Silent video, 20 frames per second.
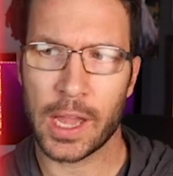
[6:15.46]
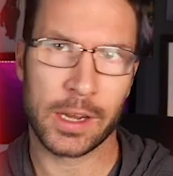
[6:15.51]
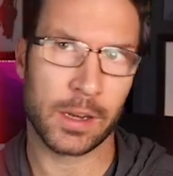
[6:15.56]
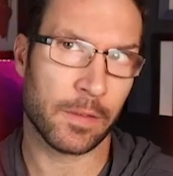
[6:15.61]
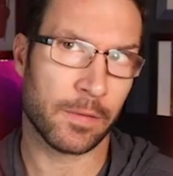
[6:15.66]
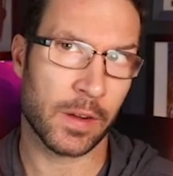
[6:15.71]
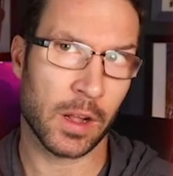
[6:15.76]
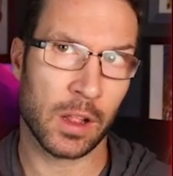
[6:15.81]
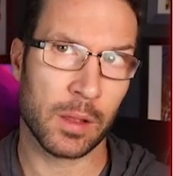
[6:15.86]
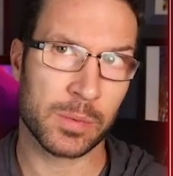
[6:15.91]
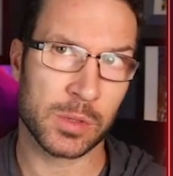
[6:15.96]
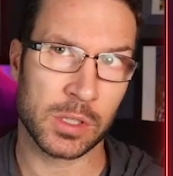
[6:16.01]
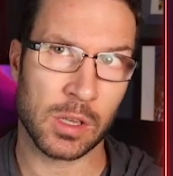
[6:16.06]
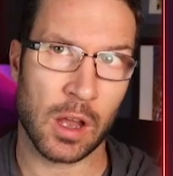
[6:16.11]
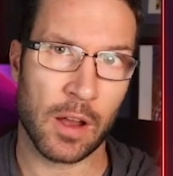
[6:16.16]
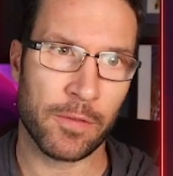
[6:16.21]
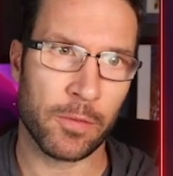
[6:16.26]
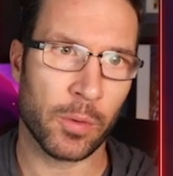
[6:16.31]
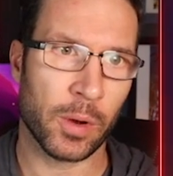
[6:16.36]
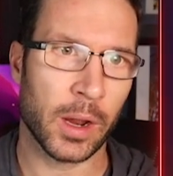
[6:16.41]
and develop
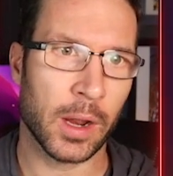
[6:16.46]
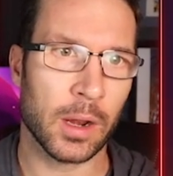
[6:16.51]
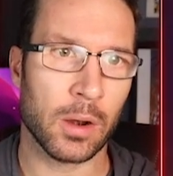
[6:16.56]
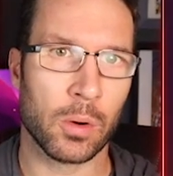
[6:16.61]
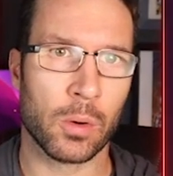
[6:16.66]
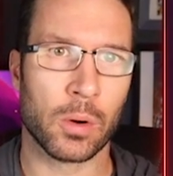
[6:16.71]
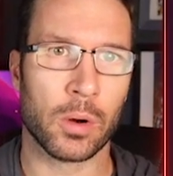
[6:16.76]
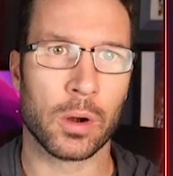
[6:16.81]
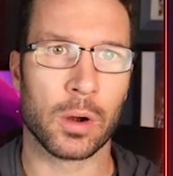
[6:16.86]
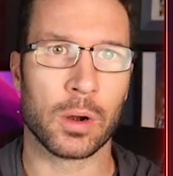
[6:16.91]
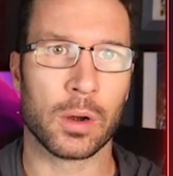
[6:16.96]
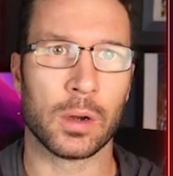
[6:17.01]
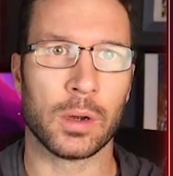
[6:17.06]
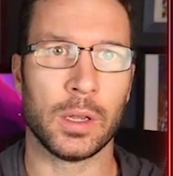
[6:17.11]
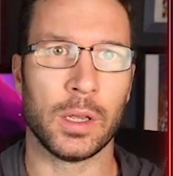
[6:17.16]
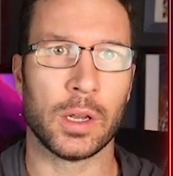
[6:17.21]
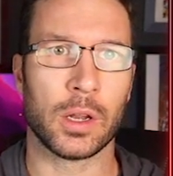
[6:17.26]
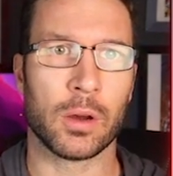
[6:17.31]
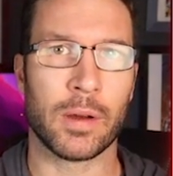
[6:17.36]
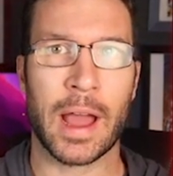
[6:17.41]
software or,
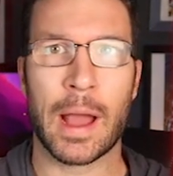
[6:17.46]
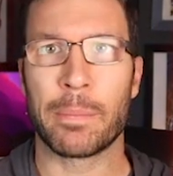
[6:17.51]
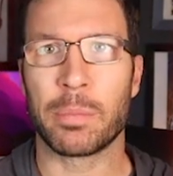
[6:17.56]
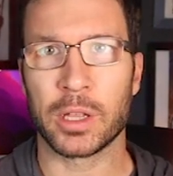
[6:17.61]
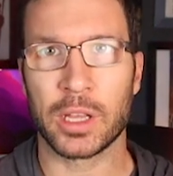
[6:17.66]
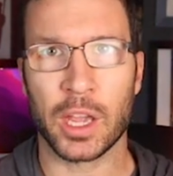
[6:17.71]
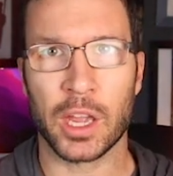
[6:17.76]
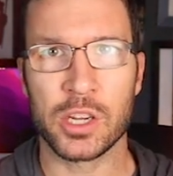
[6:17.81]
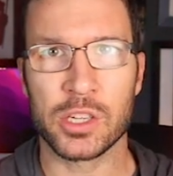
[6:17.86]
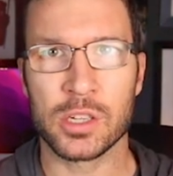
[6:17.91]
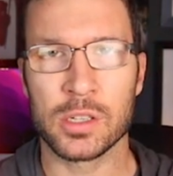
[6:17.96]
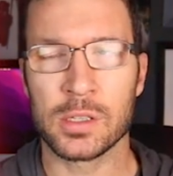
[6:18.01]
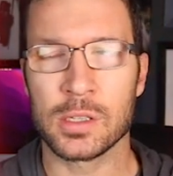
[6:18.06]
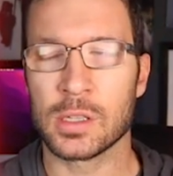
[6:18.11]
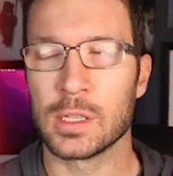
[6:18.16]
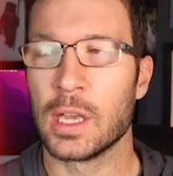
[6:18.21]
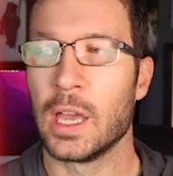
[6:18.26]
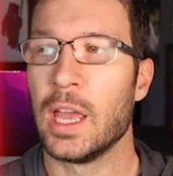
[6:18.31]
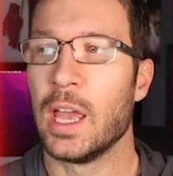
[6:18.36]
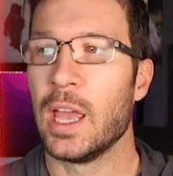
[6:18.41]
you know,
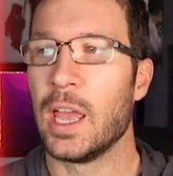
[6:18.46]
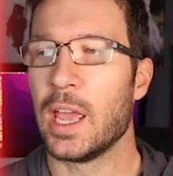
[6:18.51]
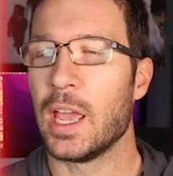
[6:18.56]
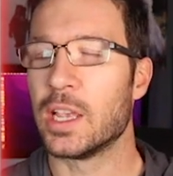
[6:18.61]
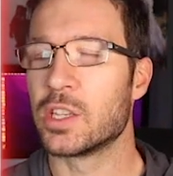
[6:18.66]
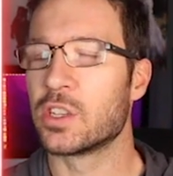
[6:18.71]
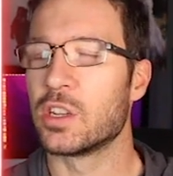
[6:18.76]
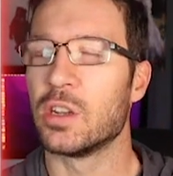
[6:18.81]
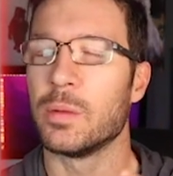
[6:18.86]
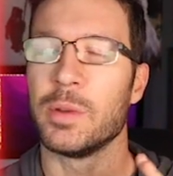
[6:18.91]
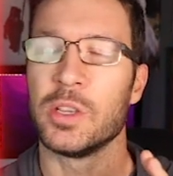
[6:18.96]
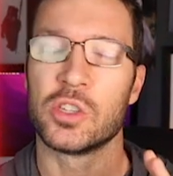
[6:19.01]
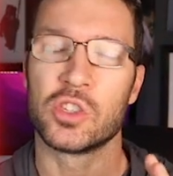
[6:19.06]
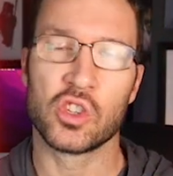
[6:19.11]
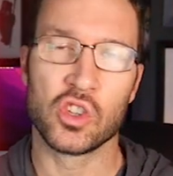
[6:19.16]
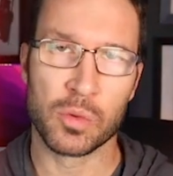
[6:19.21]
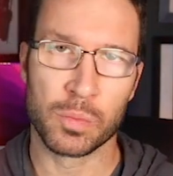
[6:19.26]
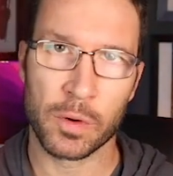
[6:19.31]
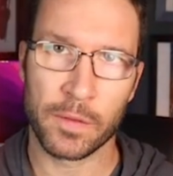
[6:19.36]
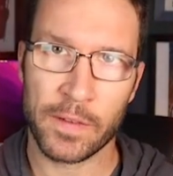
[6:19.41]
applications is gonna be
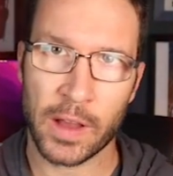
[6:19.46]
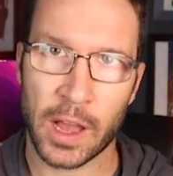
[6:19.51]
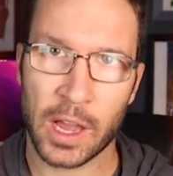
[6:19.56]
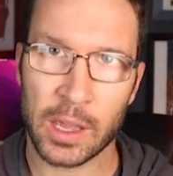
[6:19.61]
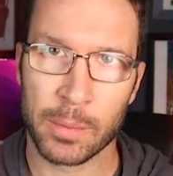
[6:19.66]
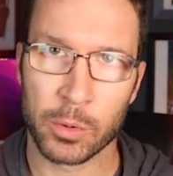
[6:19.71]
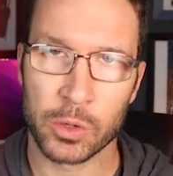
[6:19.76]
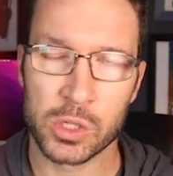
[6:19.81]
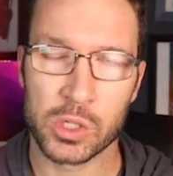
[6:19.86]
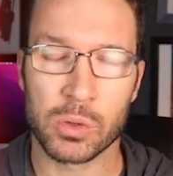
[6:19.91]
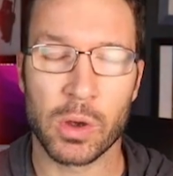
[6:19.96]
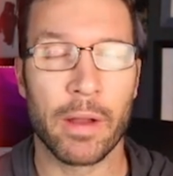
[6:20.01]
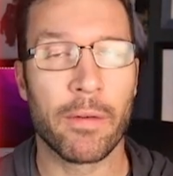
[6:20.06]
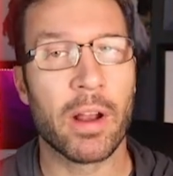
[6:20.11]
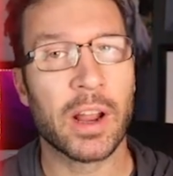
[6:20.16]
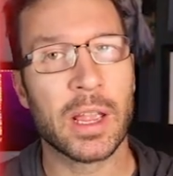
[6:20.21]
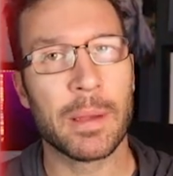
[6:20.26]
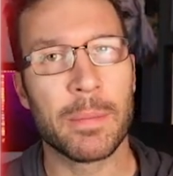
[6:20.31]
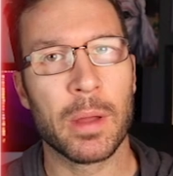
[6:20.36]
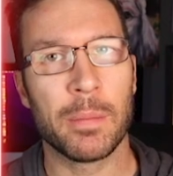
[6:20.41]
super valuable. So I
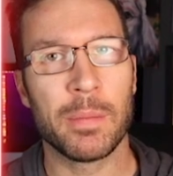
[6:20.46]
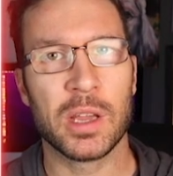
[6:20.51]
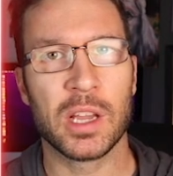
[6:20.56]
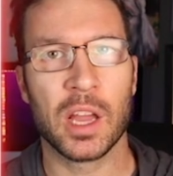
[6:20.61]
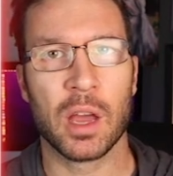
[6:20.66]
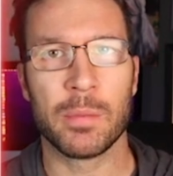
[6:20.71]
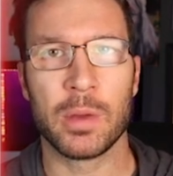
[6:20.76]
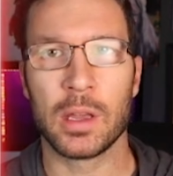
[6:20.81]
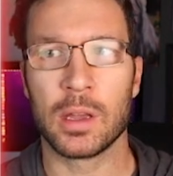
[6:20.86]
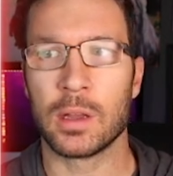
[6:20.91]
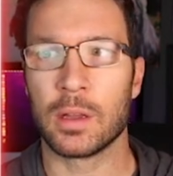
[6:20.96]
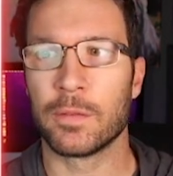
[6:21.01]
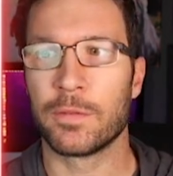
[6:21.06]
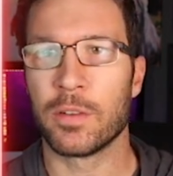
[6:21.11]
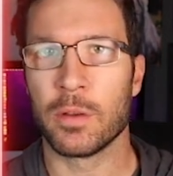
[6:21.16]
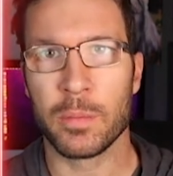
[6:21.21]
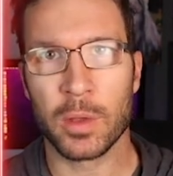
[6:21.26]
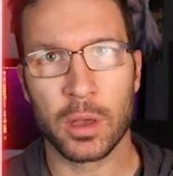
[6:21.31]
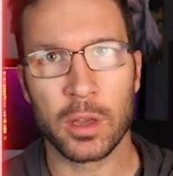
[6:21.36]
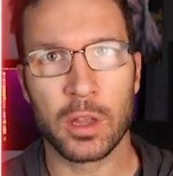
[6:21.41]
recommend becoming
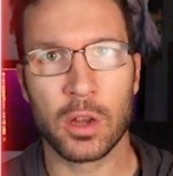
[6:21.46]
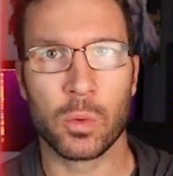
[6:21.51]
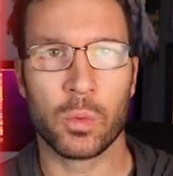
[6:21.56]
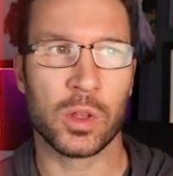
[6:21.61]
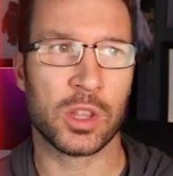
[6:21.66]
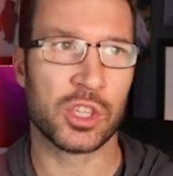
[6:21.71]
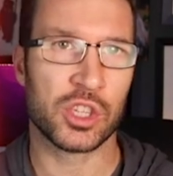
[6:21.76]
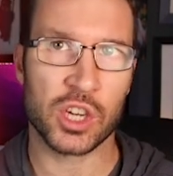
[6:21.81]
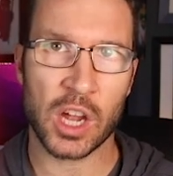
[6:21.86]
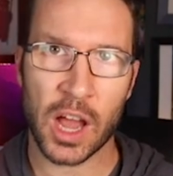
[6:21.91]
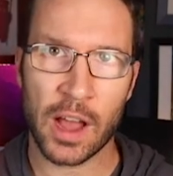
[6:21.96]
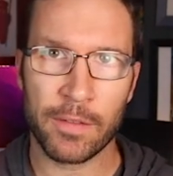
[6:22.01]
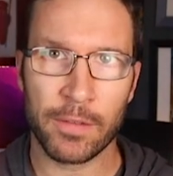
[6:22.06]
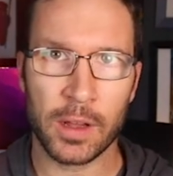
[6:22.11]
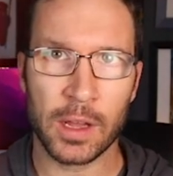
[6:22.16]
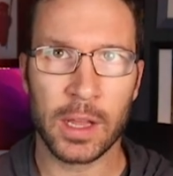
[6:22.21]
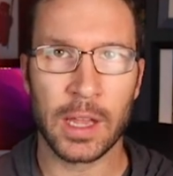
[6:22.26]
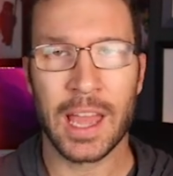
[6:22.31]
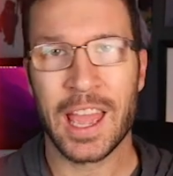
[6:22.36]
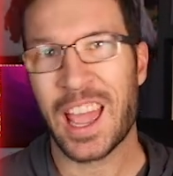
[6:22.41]
familiar with
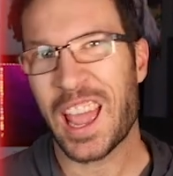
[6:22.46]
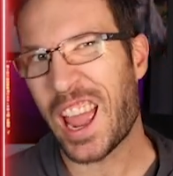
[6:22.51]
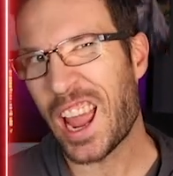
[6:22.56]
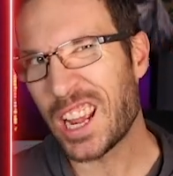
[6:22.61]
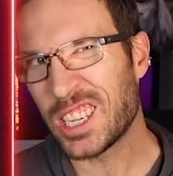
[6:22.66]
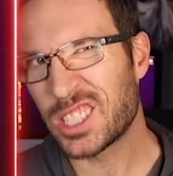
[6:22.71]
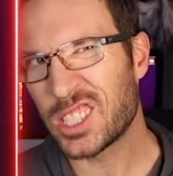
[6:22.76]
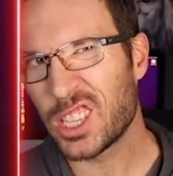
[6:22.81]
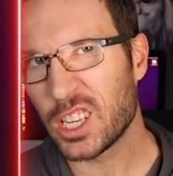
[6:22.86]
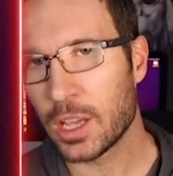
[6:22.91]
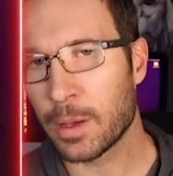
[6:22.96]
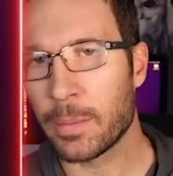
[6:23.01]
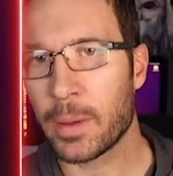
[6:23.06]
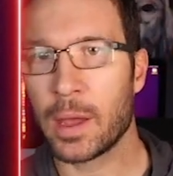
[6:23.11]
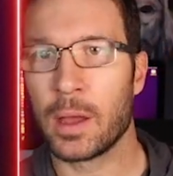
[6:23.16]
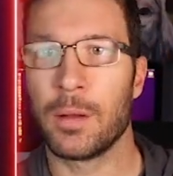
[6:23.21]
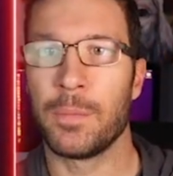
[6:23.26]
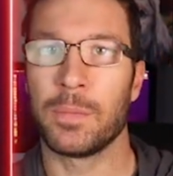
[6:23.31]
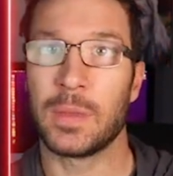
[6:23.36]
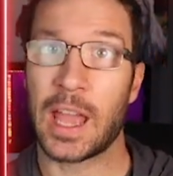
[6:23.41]
Java,
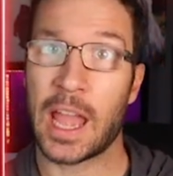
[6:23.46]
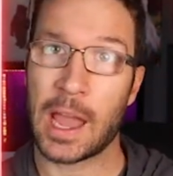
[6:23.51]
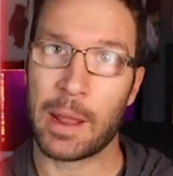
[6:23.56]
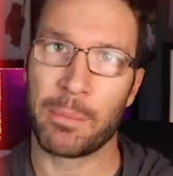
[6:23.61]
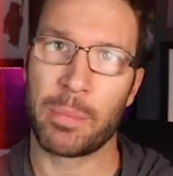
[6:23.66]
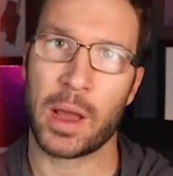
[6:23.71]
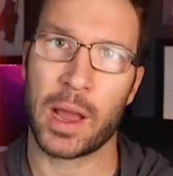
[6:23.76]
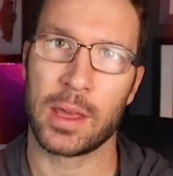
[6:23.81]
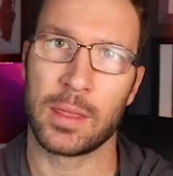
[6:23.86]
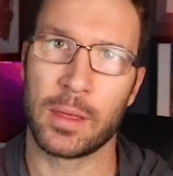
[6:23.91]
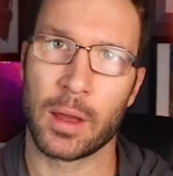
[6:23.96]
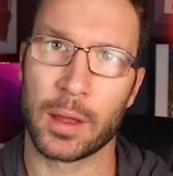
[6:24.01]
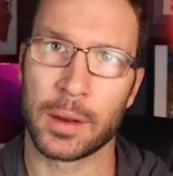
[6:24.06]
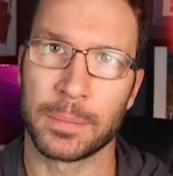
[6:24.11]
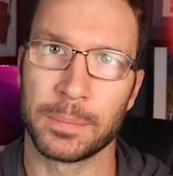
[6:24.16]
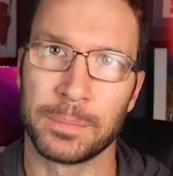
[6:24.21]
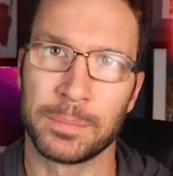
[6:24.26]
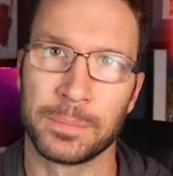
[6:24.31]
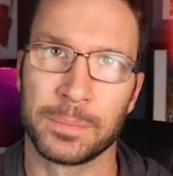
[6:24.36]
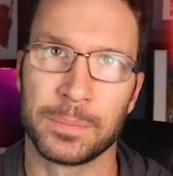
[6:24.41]
HTML, and Python.